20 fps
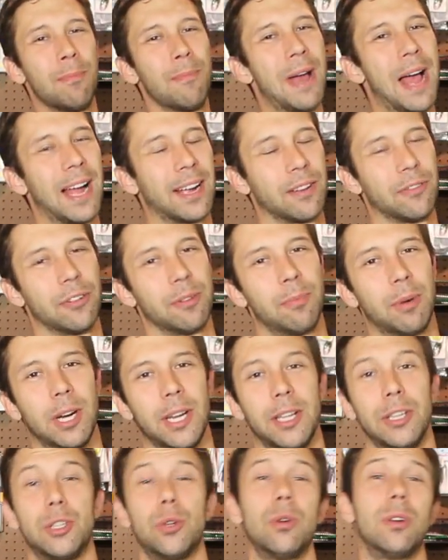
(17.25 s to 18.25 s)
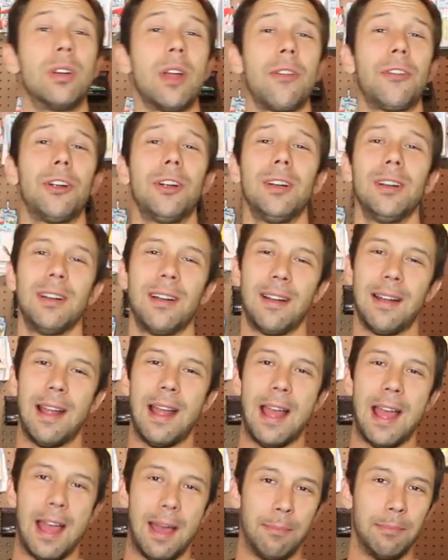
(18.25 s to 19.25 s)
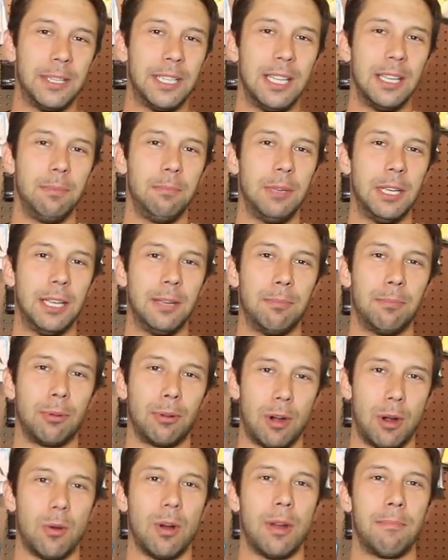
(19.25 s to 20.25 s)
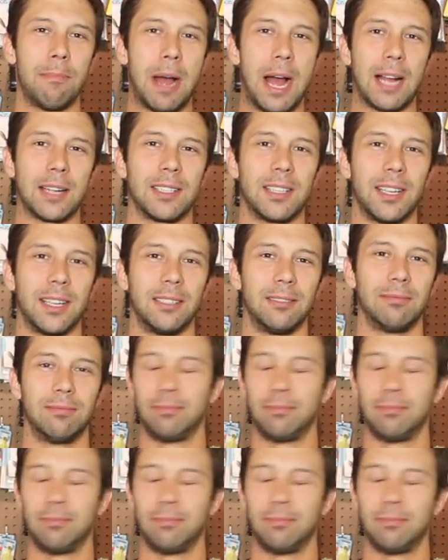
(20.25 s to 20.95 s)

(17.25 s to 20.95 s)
back, everybody, to another MTB Pro unboxing.